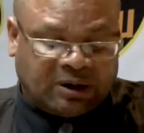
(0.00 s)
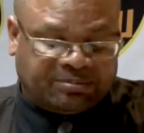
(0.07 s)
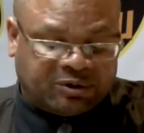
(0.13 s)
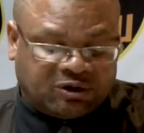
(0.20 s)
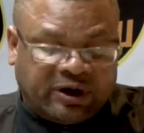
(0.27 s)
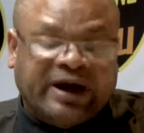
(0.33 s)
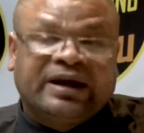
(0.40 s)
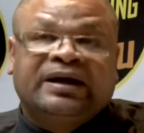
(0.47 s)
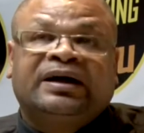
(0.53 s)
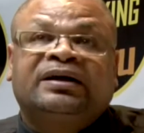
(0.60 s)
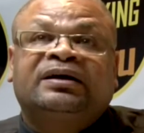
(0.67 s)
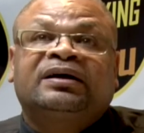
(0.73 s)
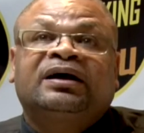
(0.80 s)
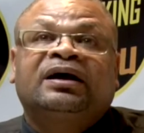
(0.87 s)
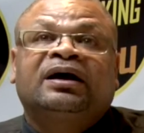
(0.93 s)

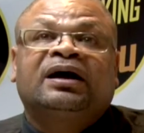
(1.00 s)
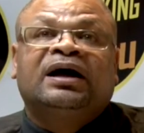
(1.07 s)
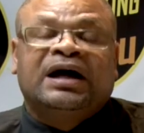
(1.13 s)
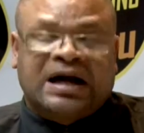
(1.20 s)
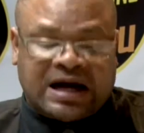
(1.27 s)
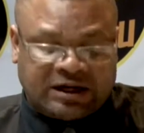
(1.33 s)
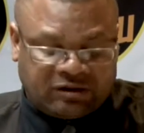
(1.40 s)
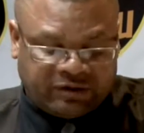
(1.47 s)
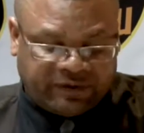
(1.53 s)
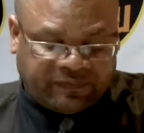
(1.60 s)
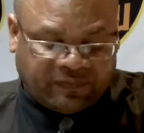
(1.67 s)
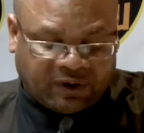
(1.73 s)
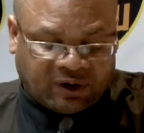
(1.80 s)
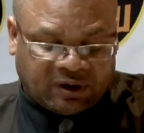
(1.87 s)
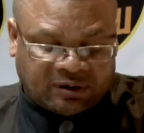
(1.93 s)
upgraded and
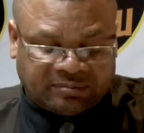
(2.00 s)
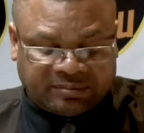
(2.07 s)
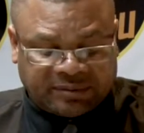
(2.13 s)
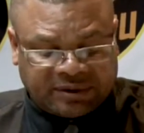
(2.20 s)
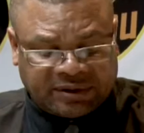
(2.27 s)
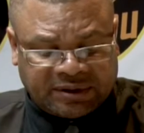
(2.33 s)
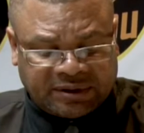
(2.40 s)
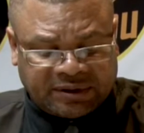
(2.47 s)
reformed.